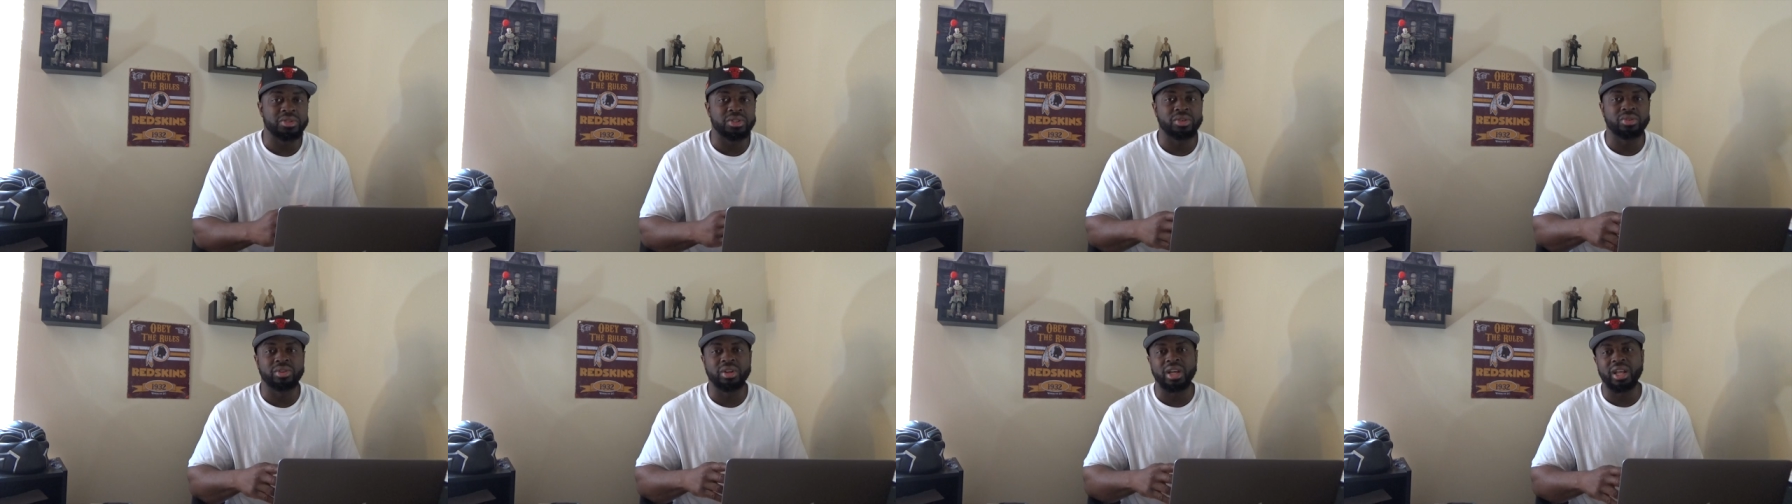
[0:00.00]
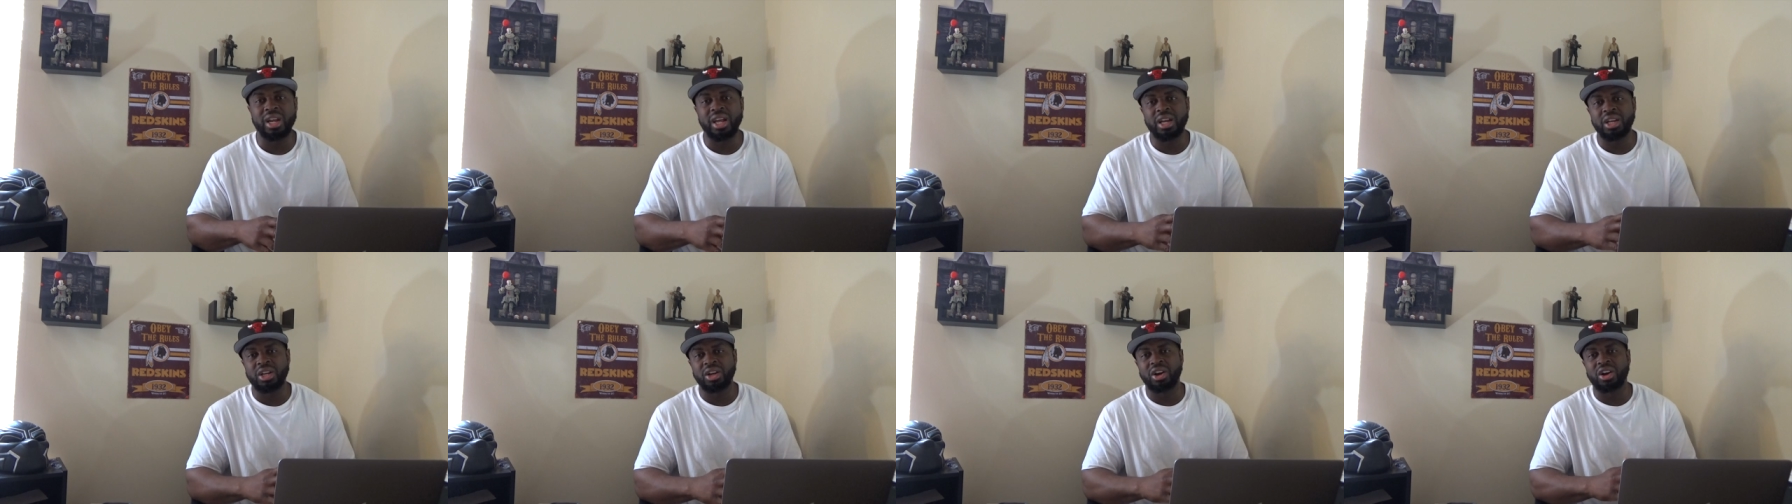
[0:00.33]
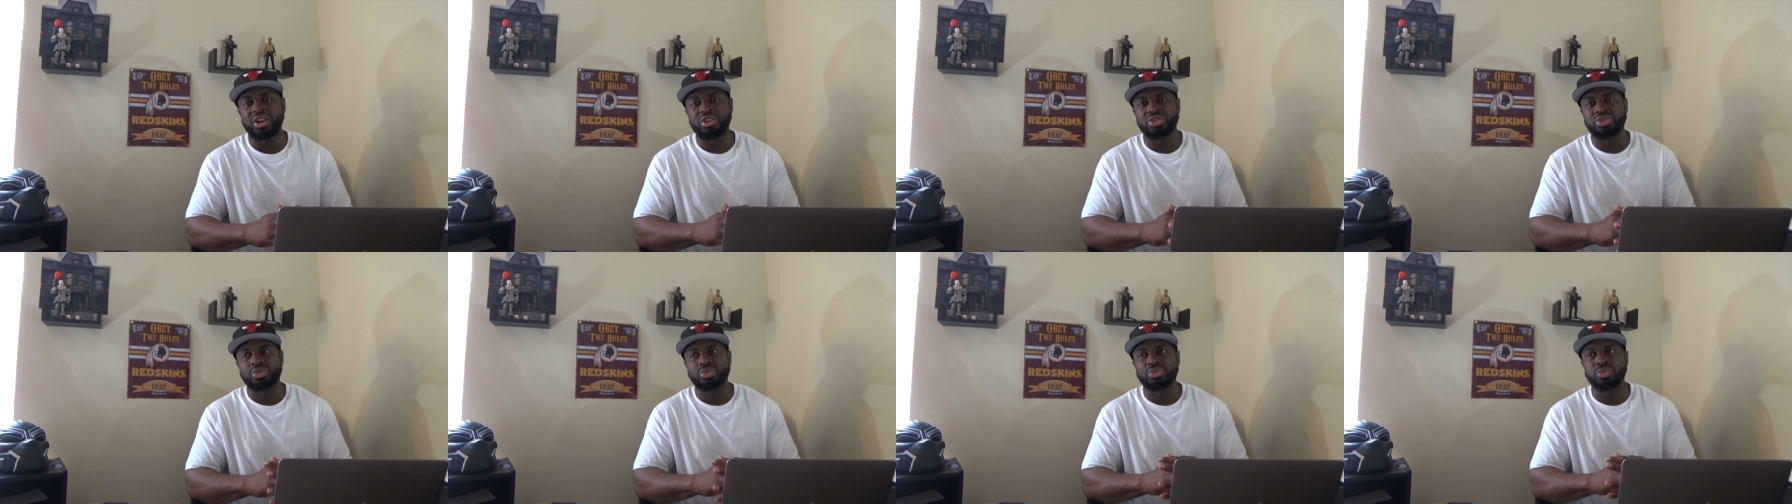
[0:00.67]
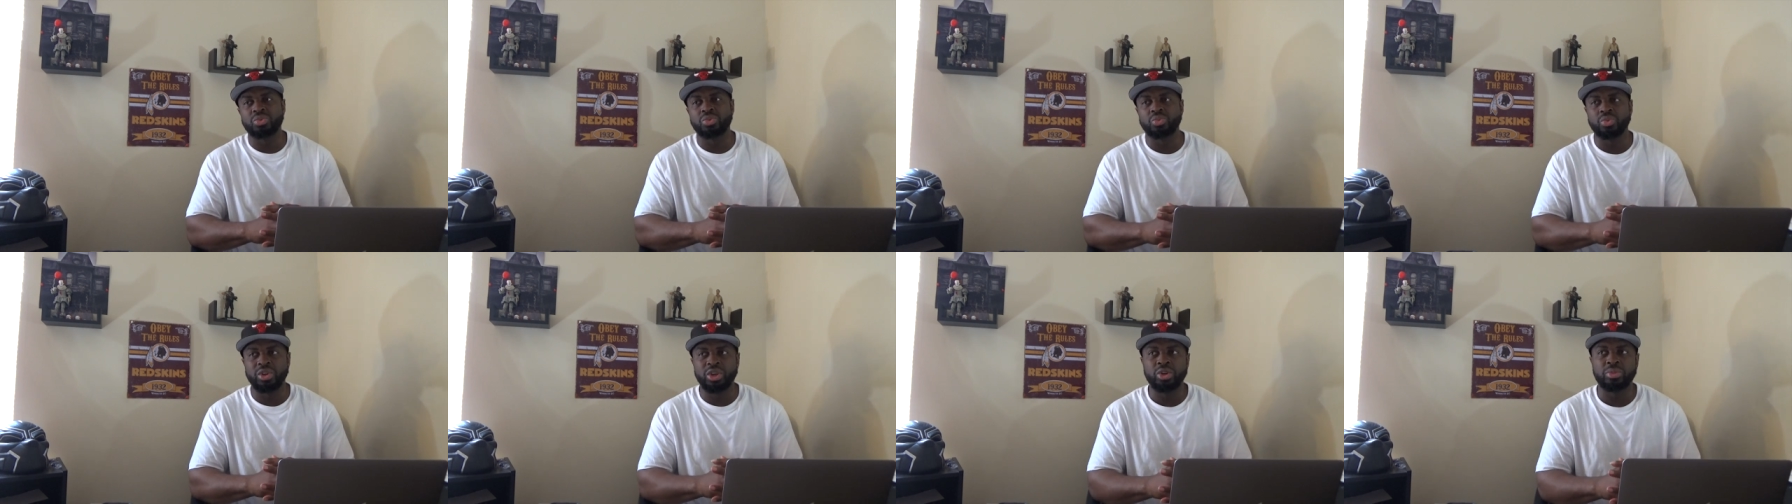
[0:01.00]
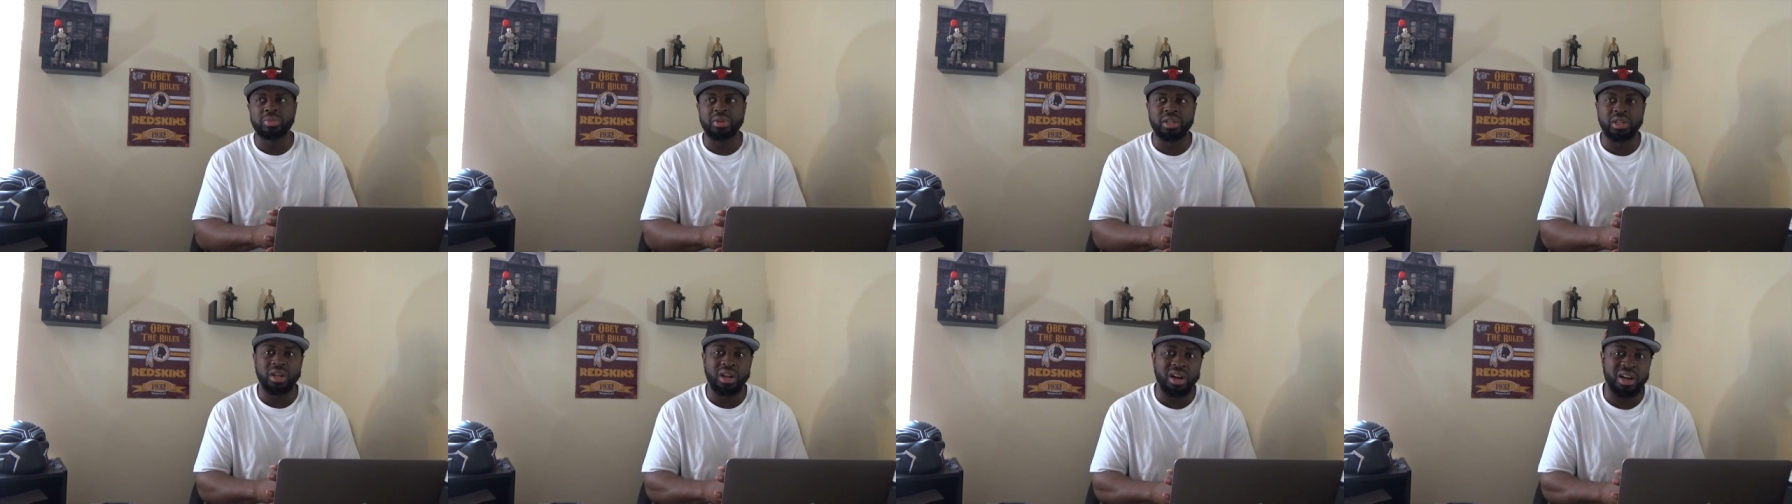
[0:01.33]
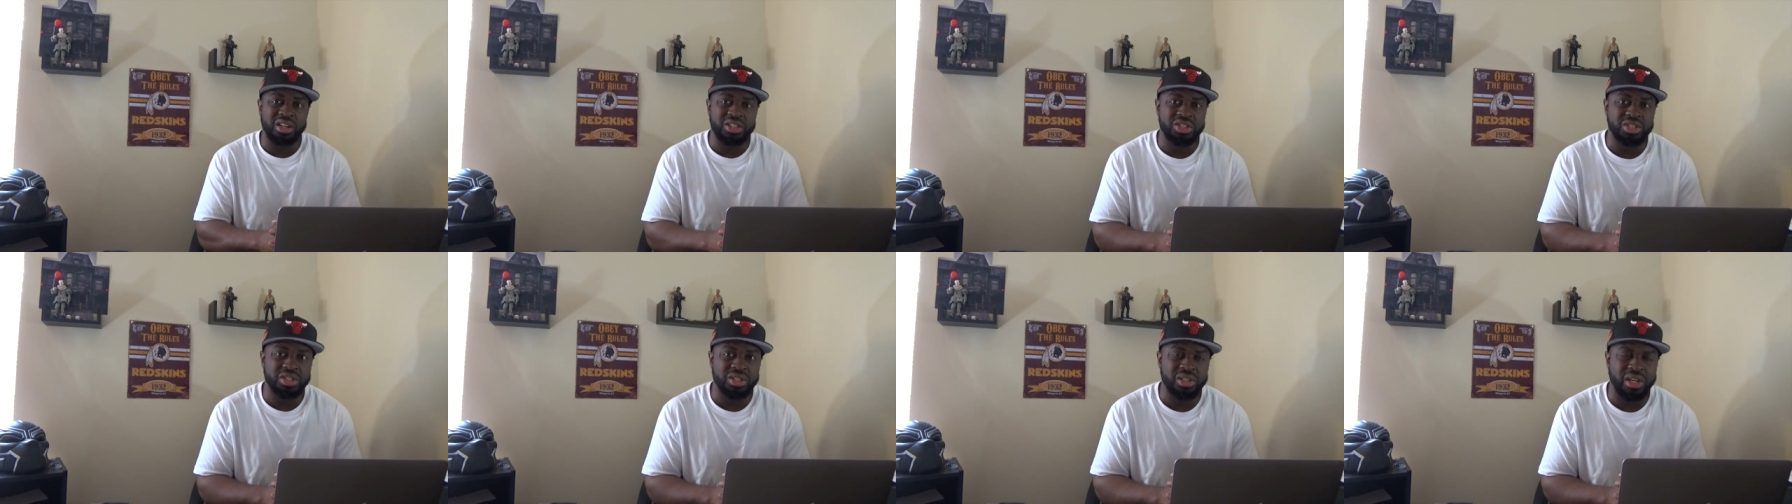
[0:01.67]
So now that console will be
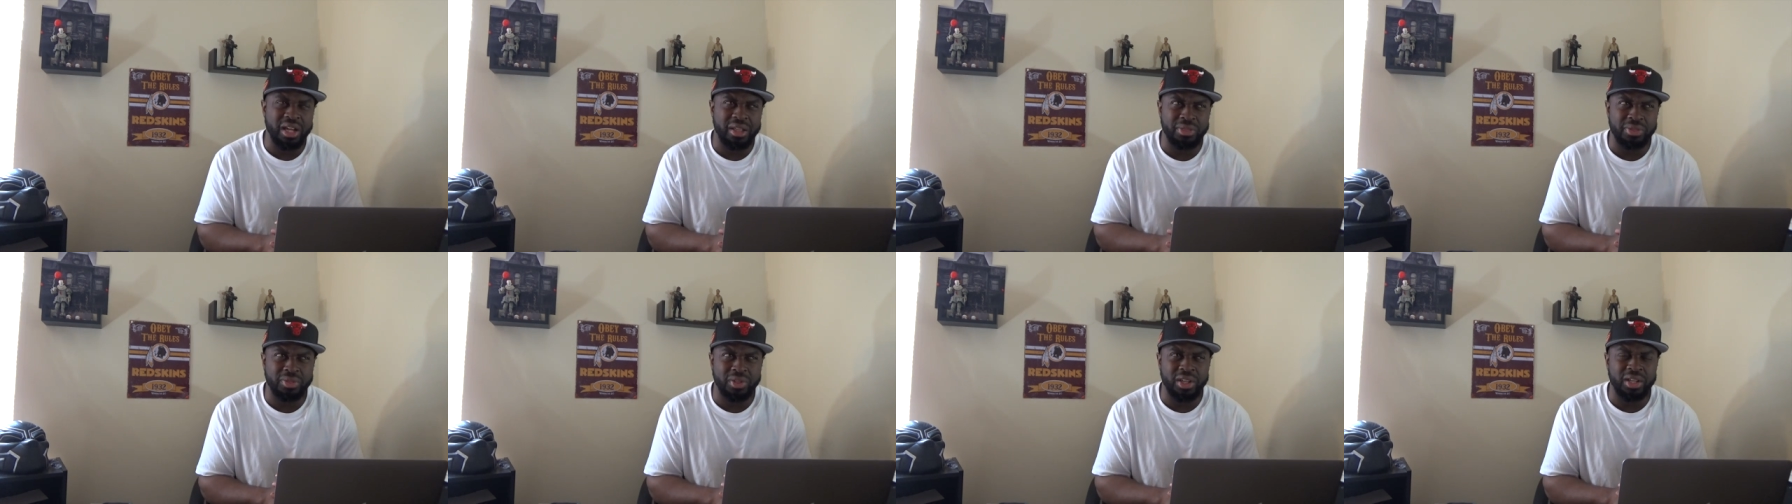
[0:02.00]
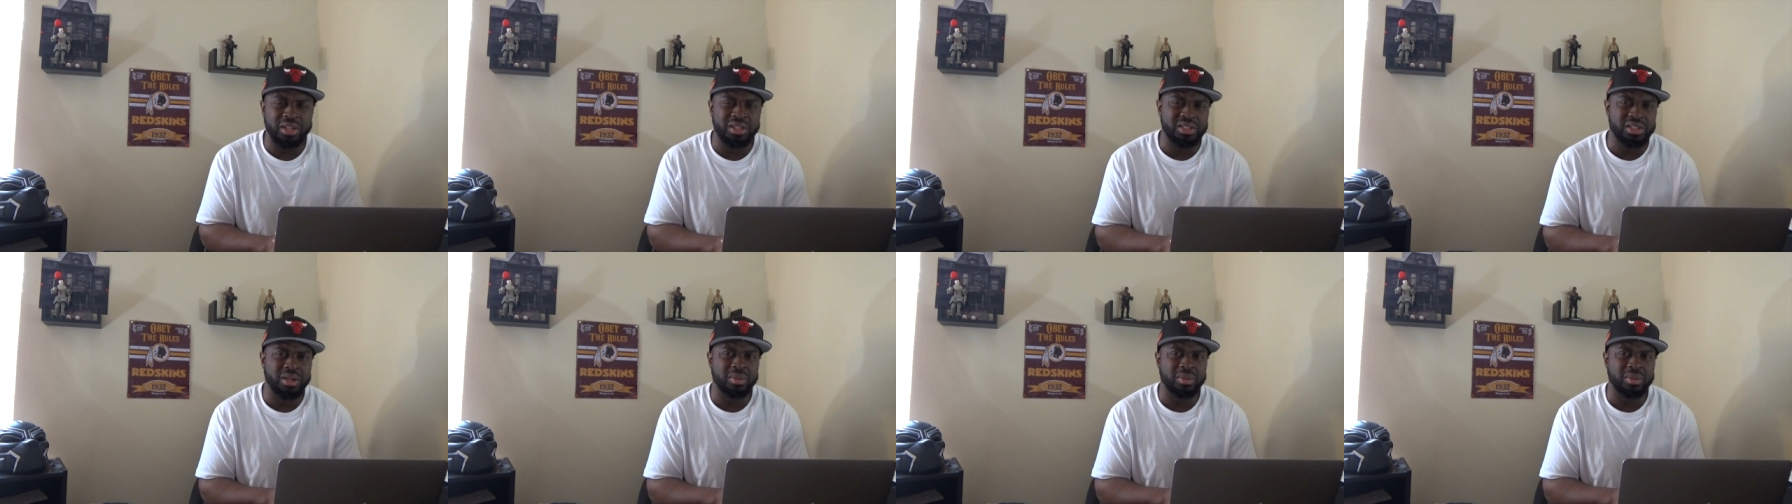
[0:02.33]
launching, I think,